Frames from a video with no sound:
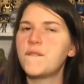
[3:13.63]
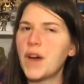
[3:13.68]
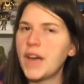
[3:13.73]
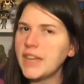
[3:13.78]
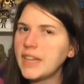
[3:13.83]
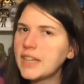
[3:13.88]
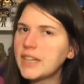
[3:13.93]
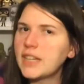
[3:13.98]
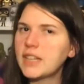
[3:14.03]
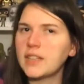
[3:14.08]

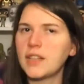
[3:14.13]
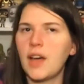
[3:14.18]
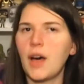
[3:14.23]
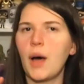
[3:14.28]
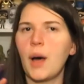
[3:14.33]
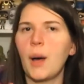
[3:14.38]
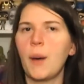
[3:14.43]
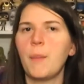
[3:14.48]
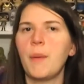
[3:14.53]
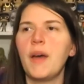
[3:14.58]
Fight
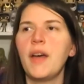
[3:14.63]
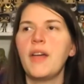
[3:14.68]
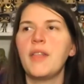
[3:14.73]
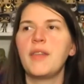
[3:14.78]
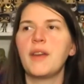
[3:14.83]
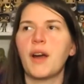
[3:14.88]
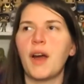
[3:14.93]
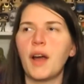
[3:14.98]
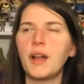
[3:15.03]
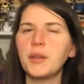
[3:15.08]
Club.
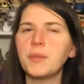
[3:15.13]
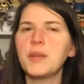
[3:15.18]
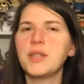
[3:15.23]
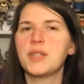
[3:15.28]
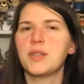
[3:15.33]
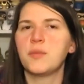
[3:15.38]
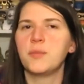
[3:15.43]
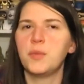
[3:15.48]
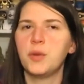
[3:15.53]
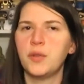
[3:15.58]
There are
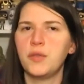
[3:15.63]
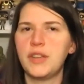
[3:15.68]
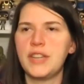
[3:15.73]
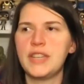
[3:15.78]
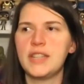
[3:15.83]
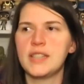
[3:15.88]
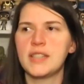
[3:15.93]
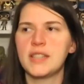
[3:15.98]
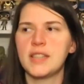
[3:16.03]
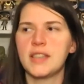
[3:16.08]
elements of
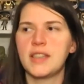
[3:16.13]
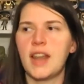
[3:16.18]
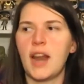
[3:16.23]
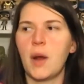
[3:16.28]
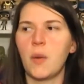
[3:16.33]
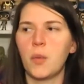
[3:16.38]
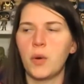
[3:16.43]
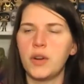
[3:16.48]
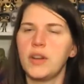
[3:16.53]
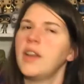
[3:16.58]
movies
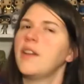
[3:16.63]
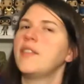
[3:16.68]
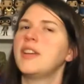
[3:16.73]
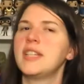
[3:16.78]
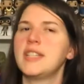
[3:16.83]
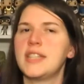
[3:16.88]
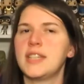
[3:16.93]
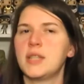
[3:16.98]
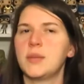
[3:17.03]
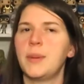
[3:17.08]
that I wouldn't have
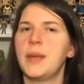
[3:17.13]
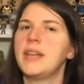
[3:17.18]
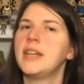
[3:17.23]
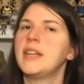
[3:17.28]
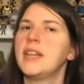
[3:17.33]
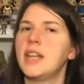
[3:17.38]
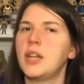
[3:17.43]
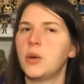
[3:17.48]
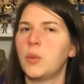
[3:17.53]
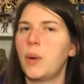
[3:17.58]

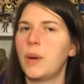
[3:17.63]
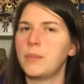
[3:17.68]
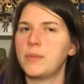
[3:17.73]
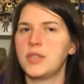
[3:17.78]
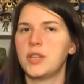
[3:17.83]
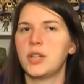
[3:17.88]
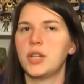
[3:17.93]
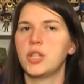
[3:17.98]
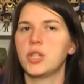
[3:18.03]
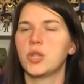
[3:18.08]
anticipated in a
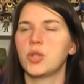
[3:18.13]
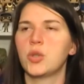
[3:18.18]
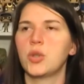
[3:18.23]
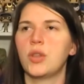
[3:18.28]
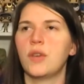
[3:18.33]
web series.